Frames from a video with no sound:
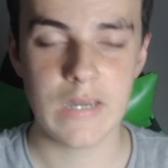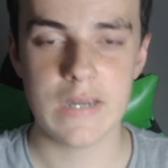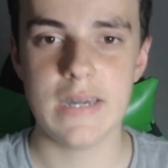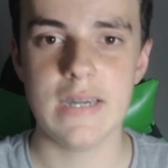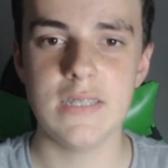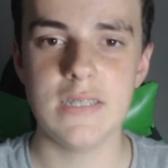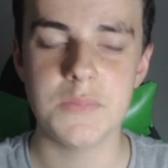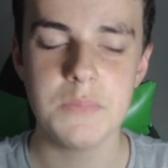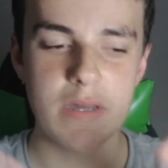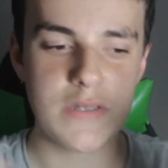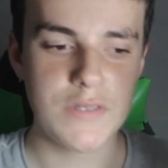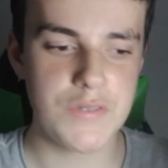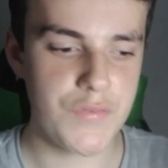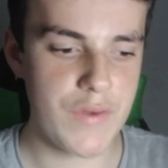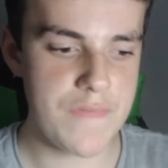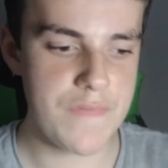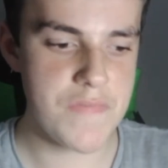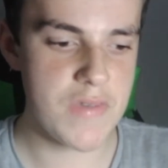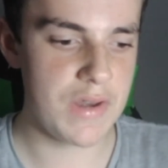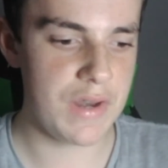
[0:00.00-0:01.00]
His best
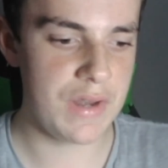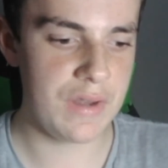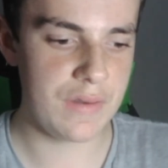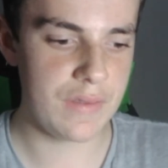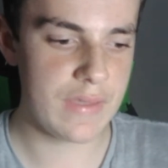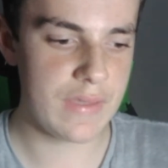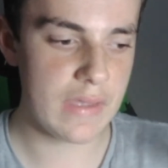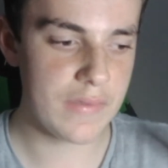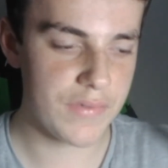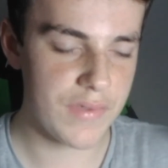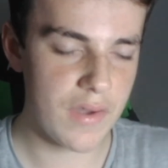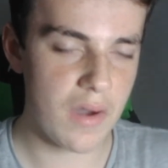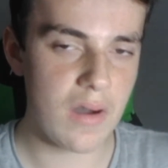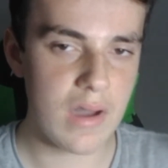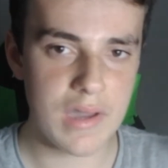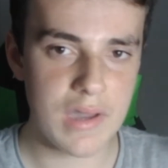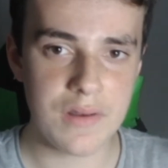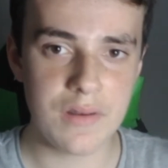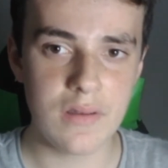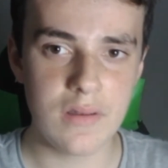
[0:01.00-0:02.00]
friend that he that
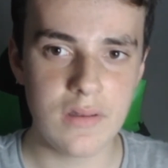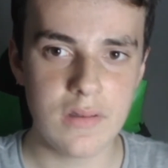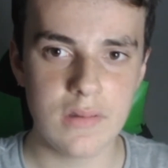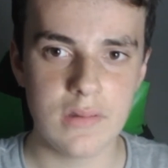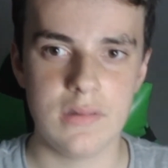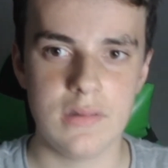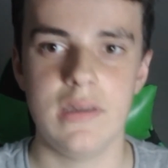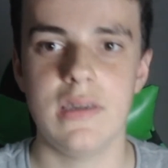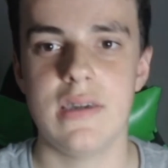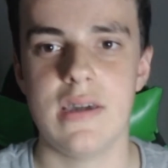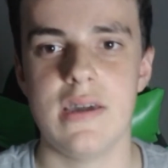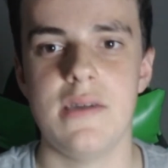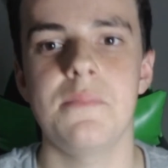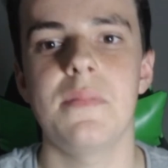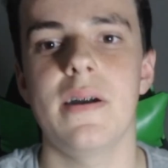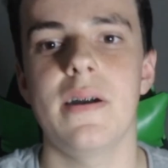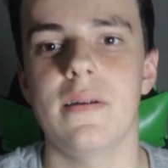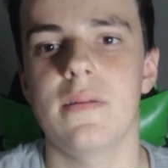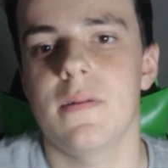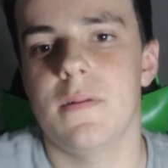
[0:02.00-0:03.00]
died, he came
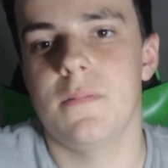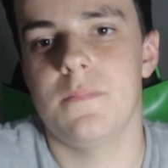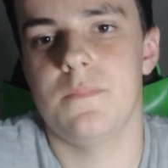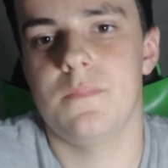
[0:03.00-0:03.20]
back.